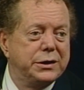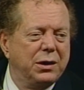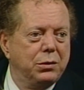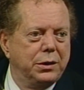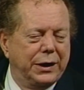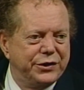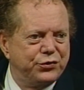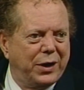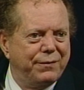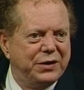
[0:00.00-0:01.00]
You say,
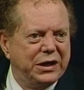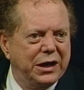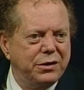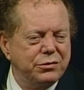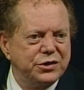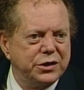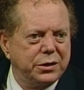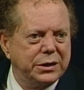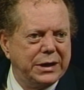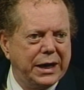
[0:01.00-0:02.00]
let's drive together and
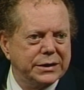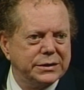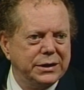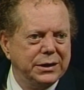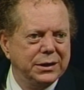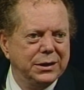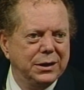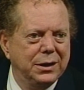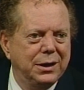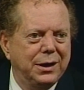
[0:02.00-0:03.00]
share the taxi.
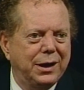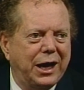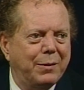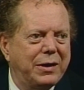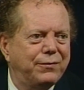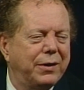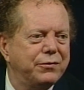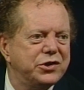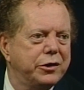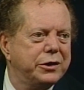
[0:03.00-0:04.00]
How many of
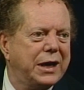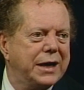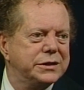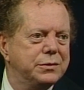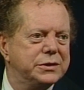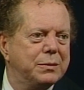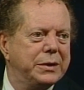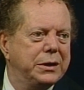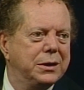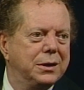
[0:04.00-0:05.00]
you ever shared a taxi with
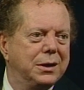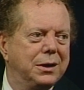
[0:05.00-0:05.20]
somebody?